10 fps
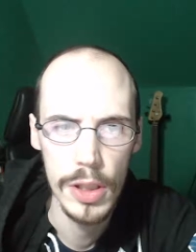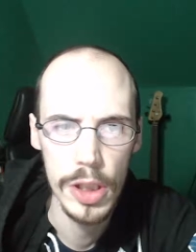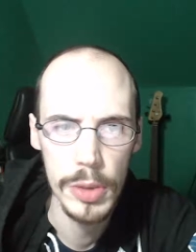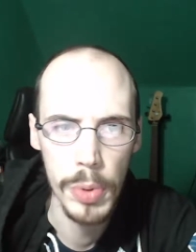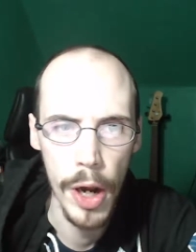
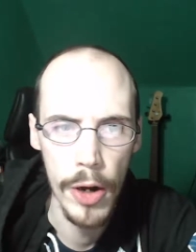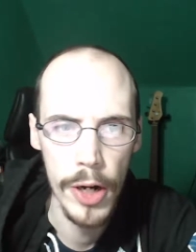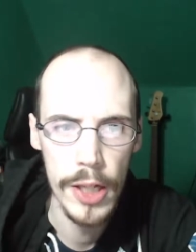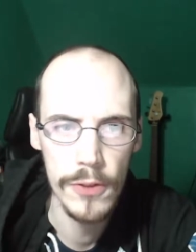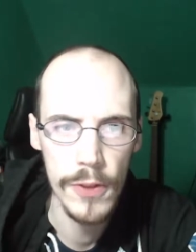Just
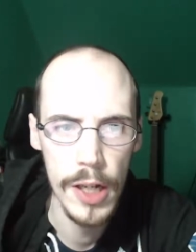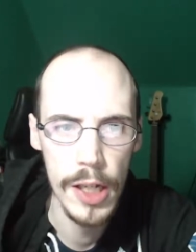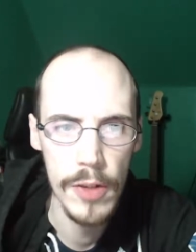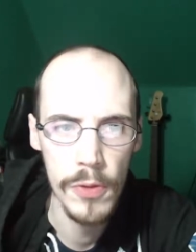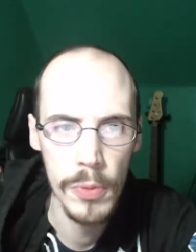prioritize
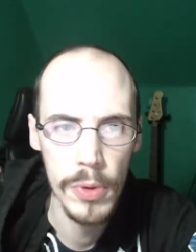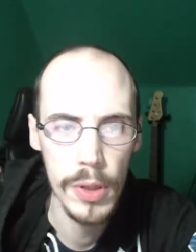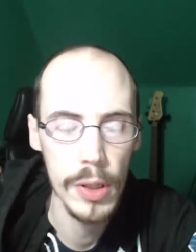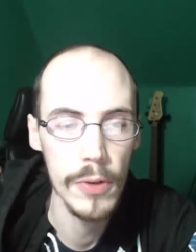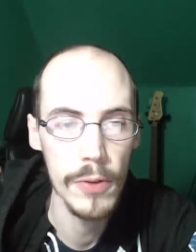
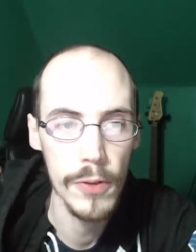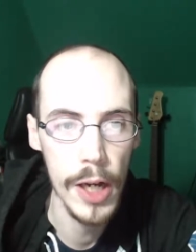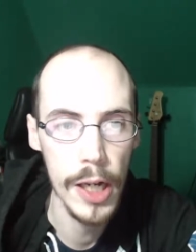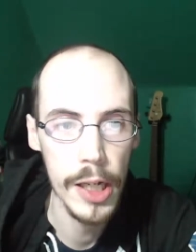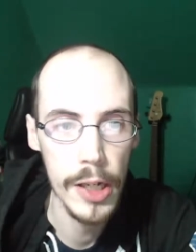
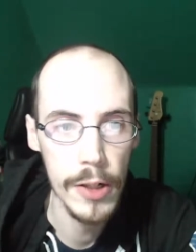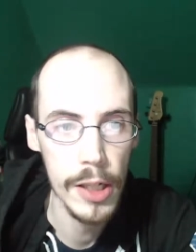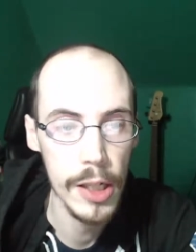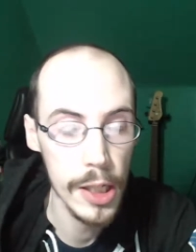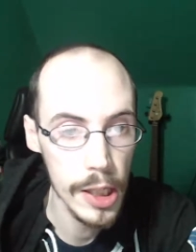finding
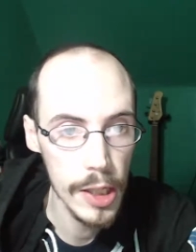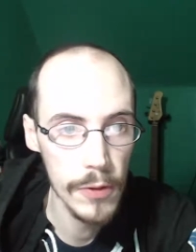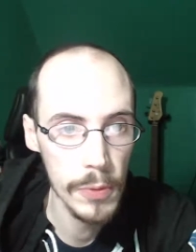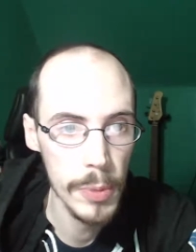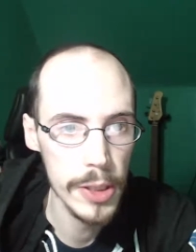any
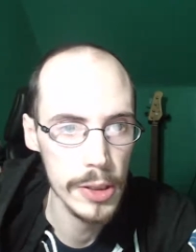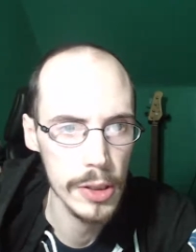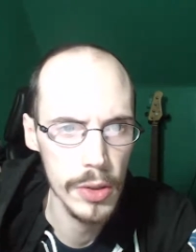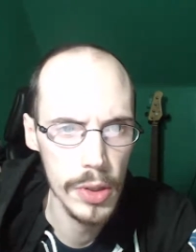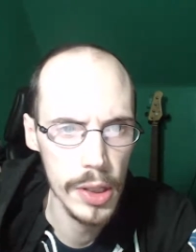information
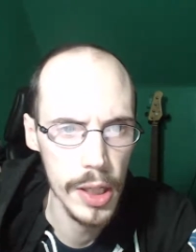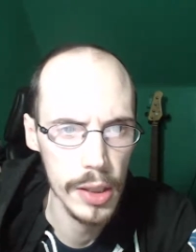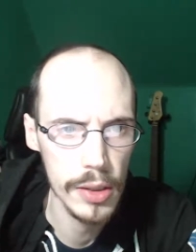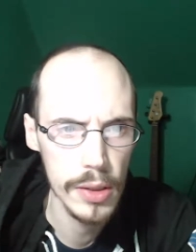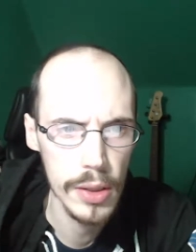you
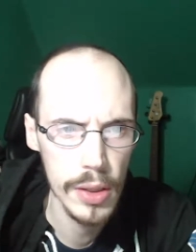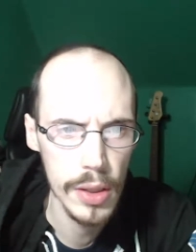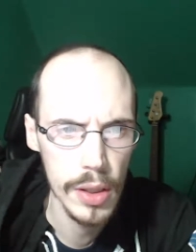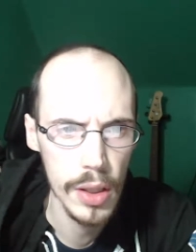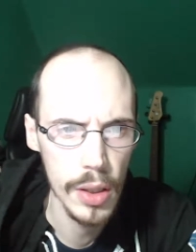think
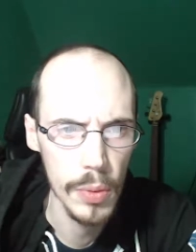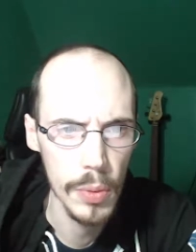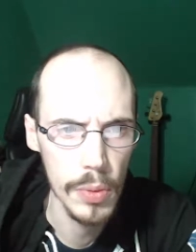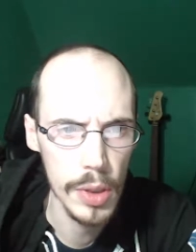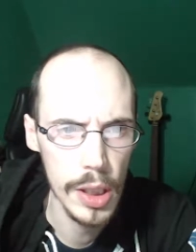
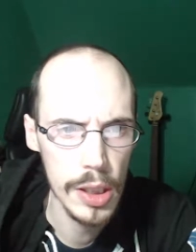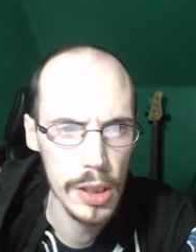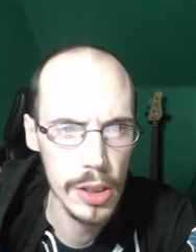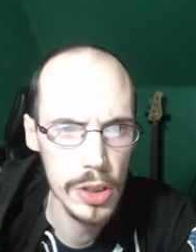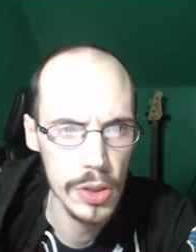will need to
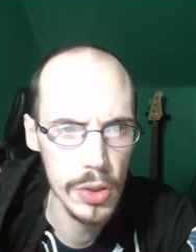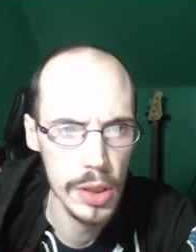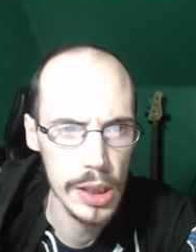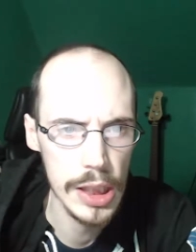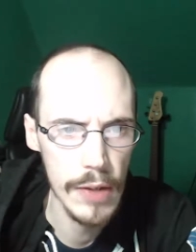ensure
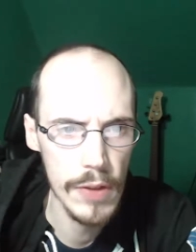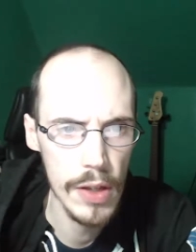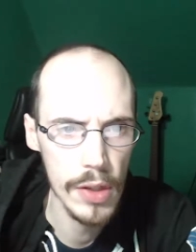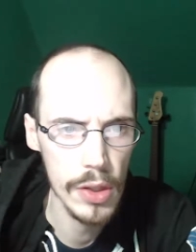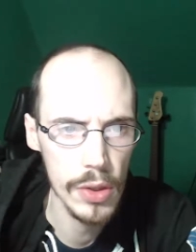the safety
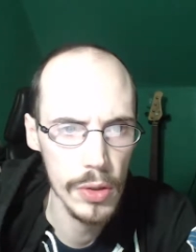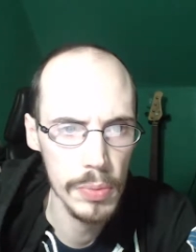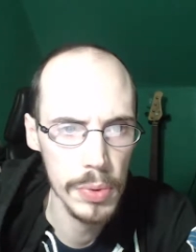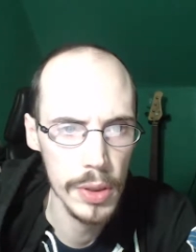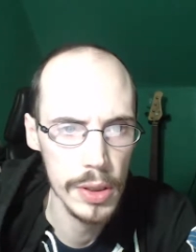of the third
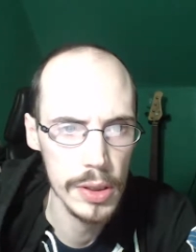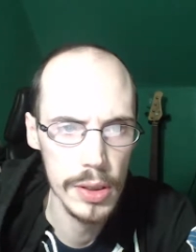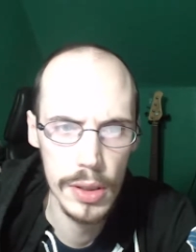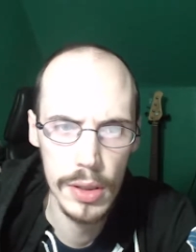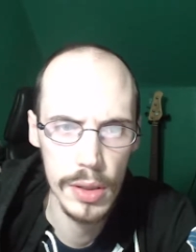prince,
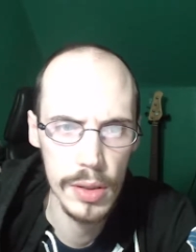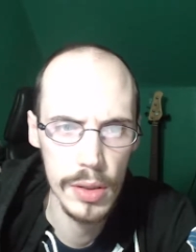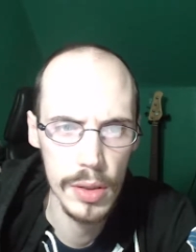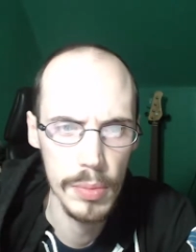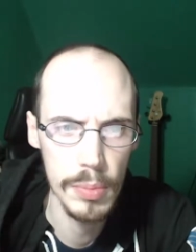
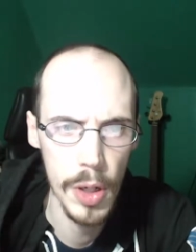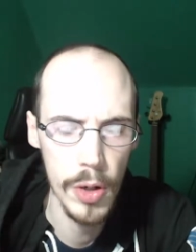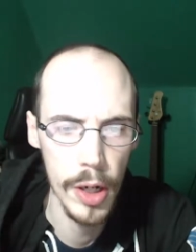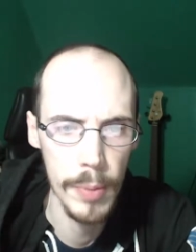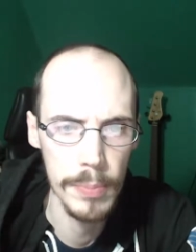
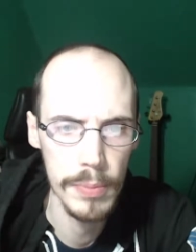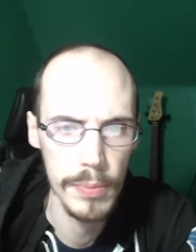Marayam.